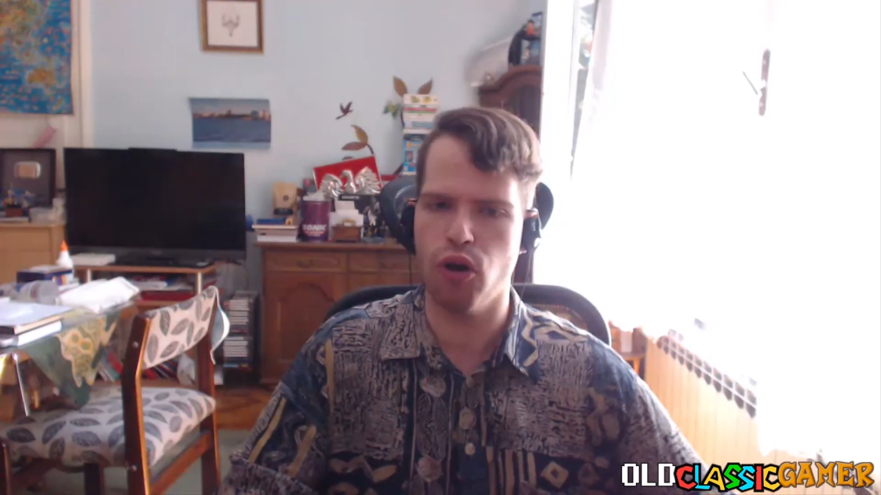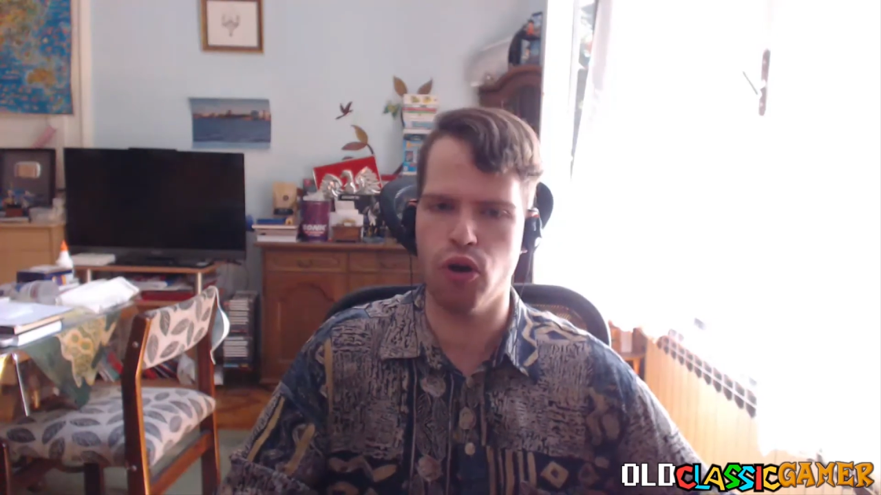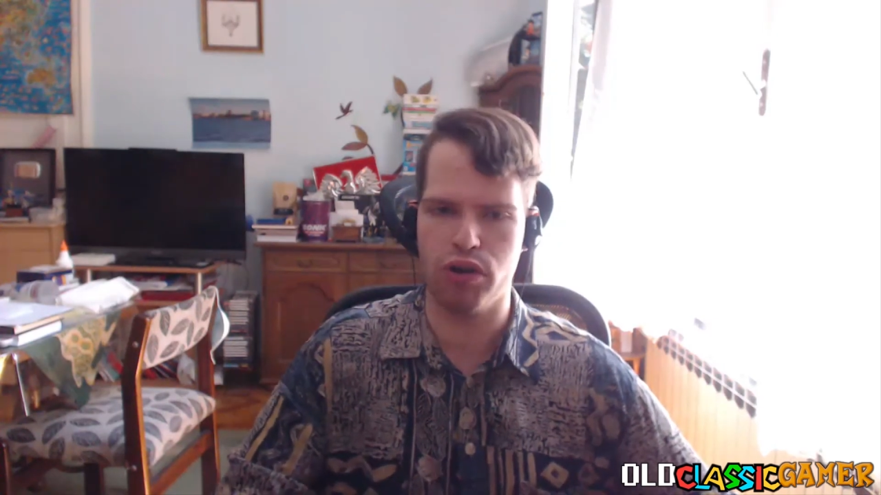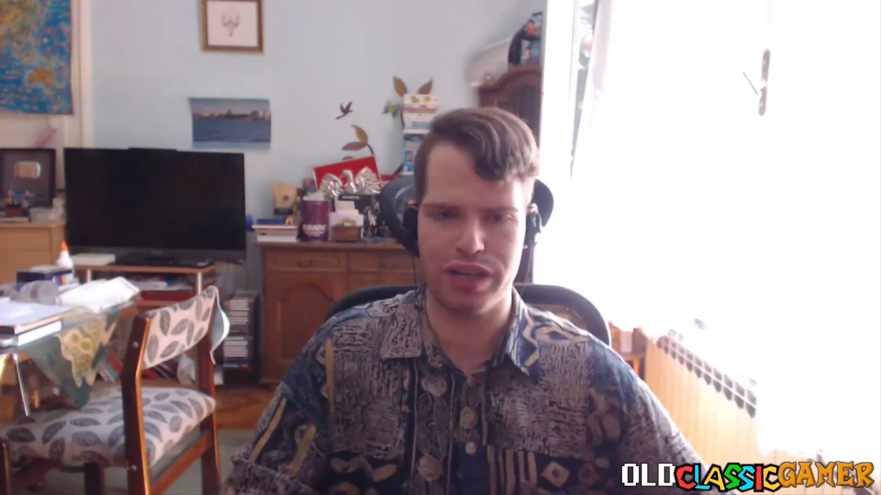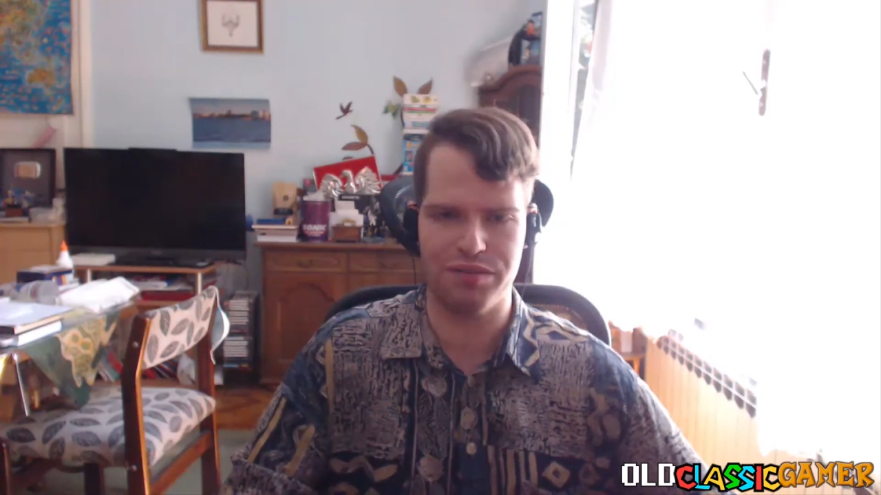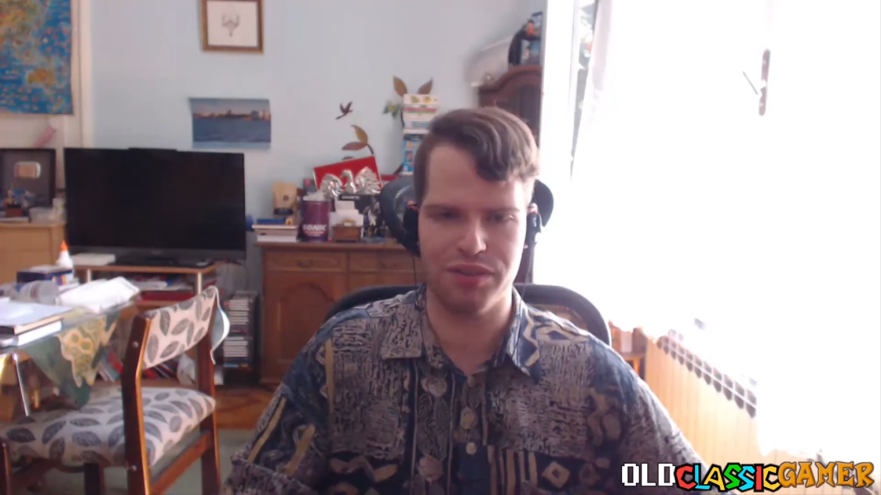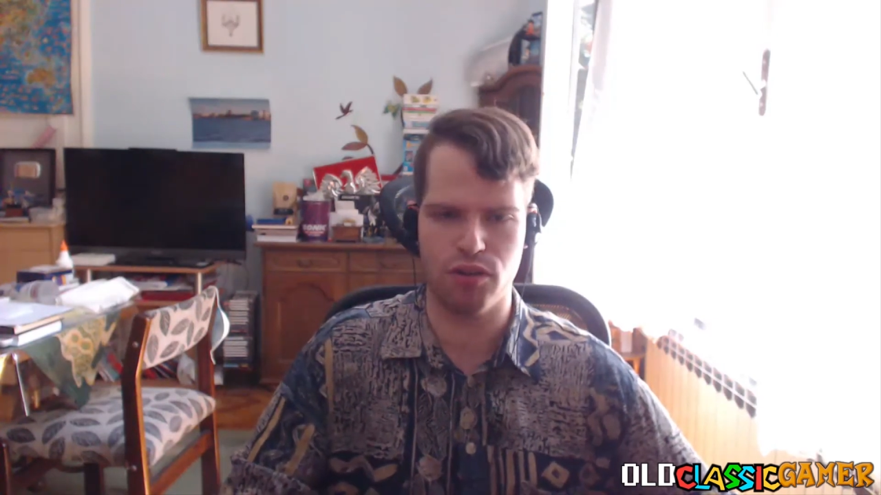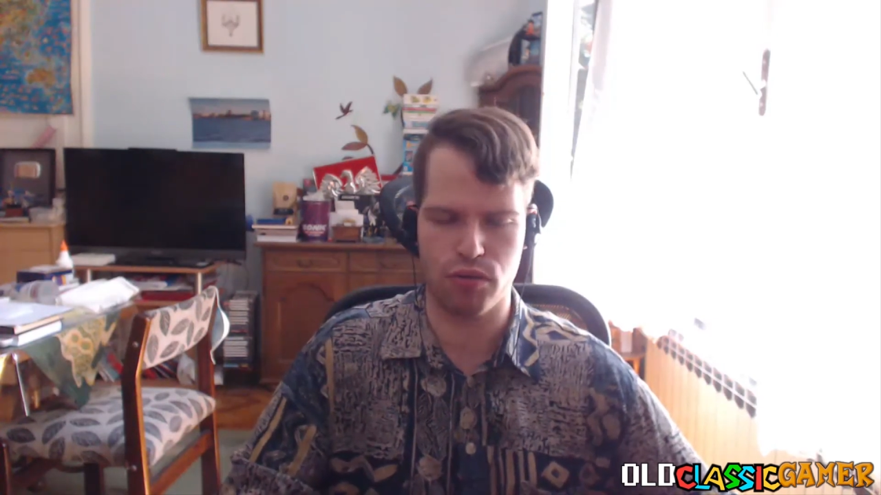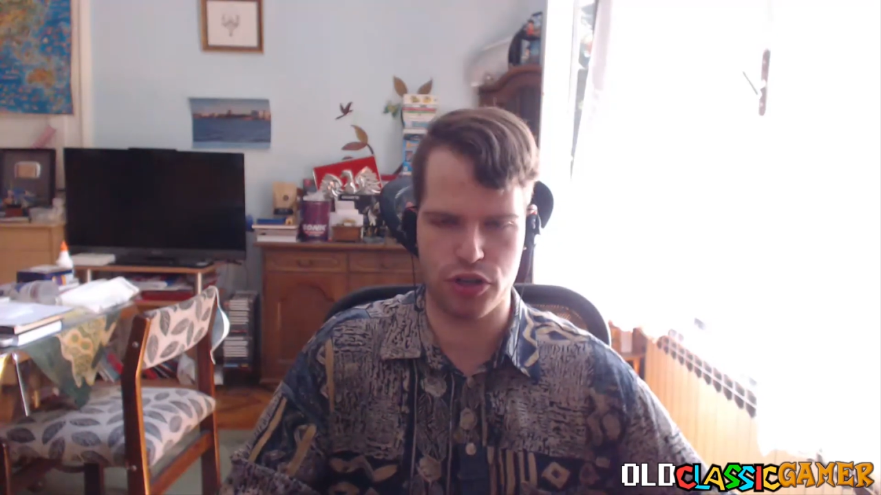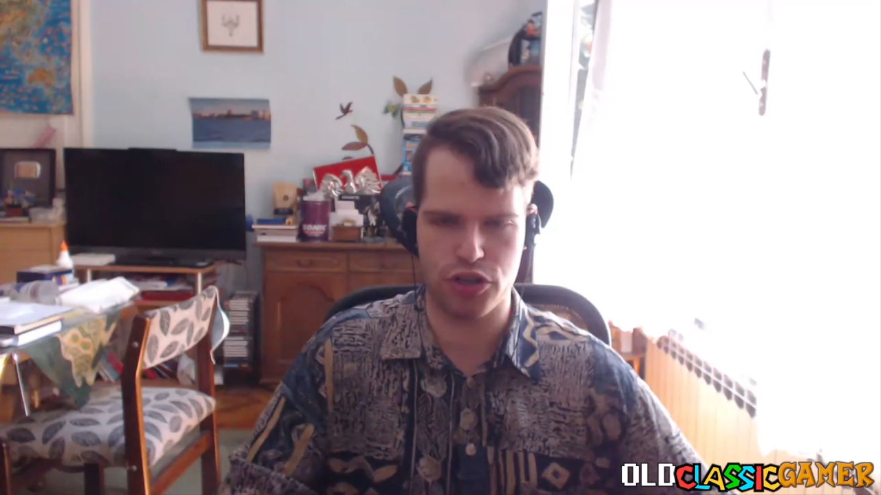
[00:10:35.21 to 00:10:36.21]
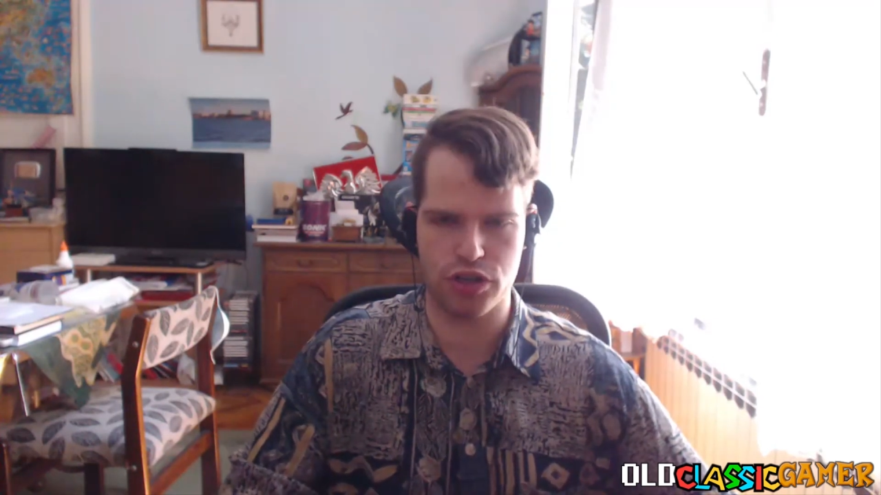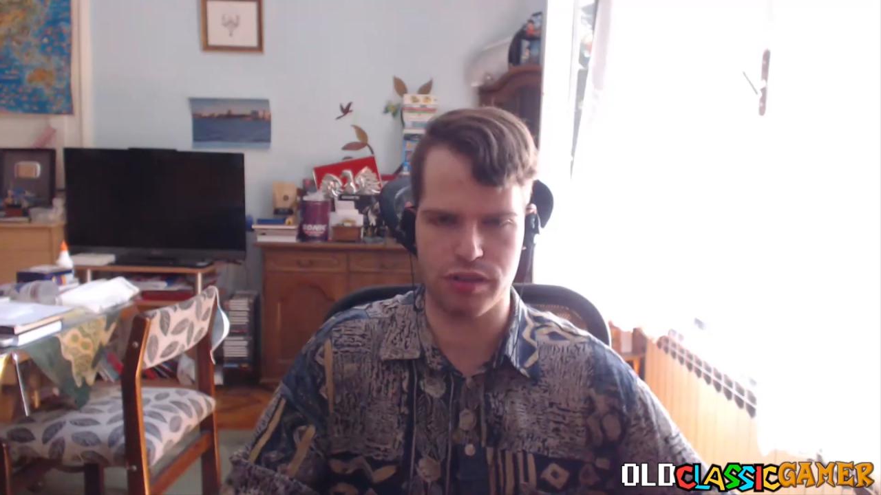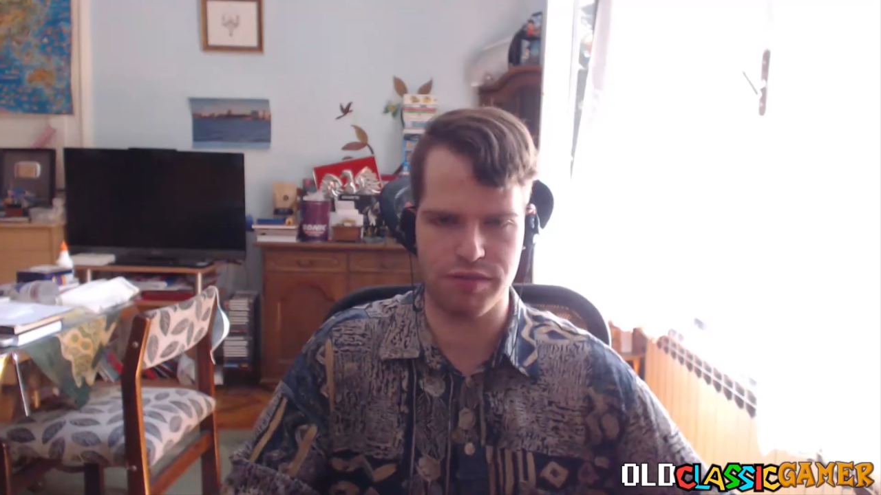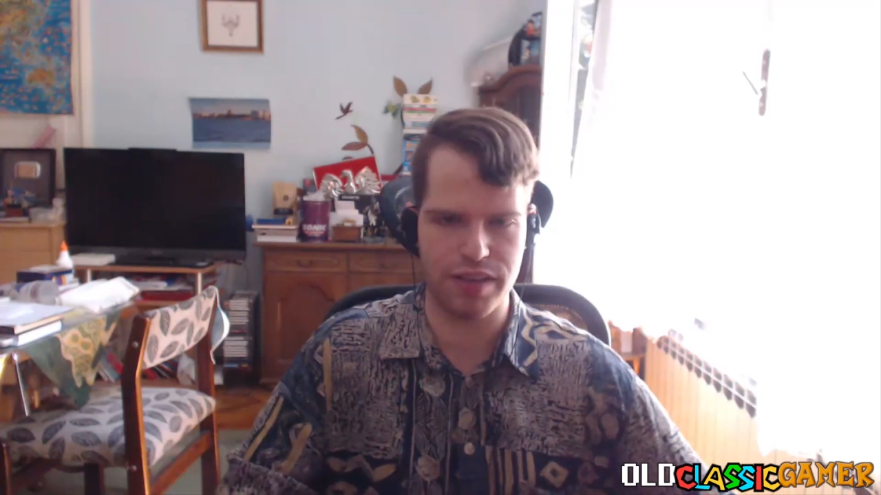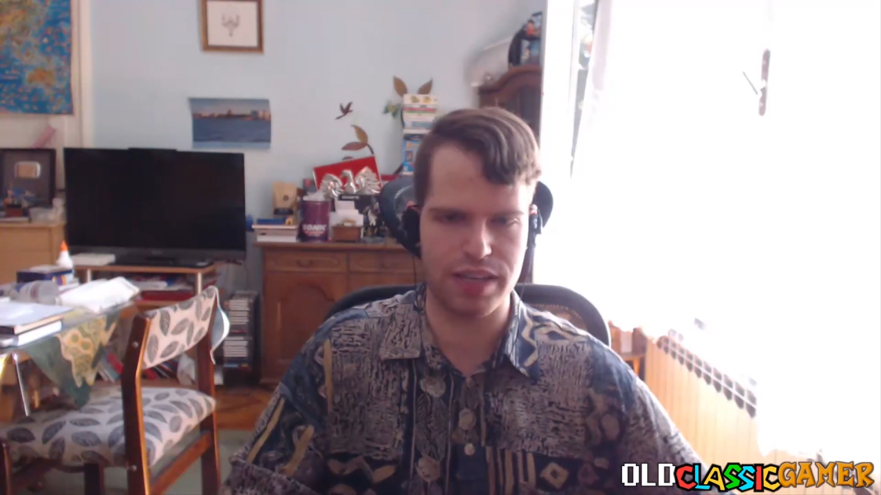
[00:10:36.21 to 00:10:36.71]
or even
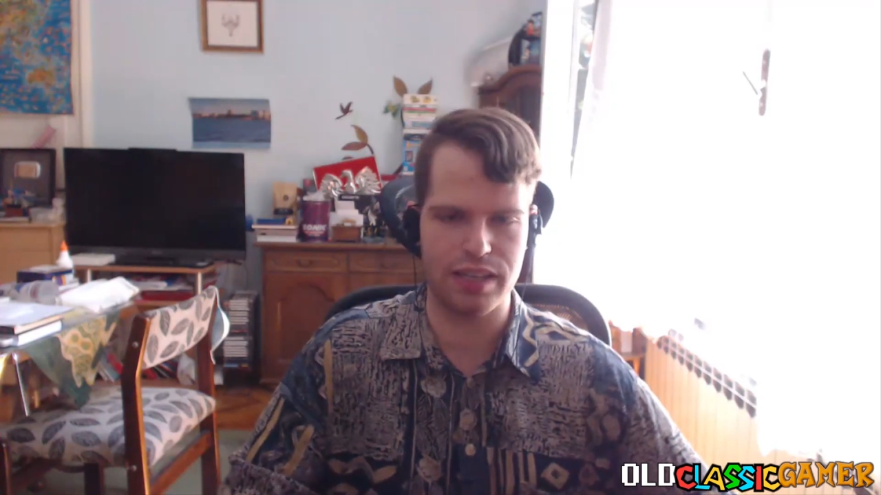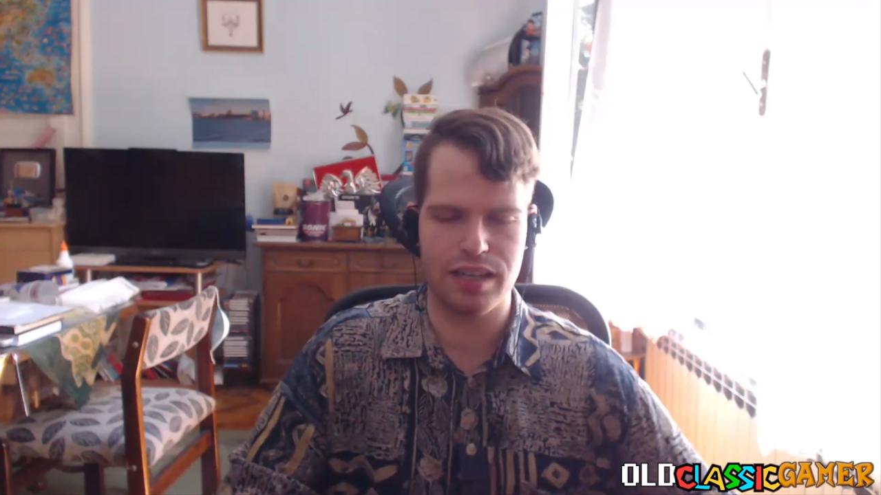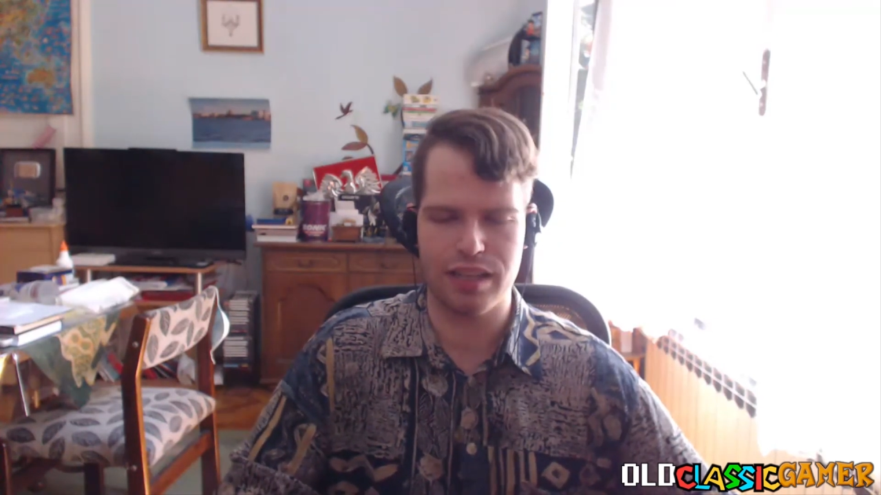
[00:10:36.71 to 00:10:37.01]
original Wii.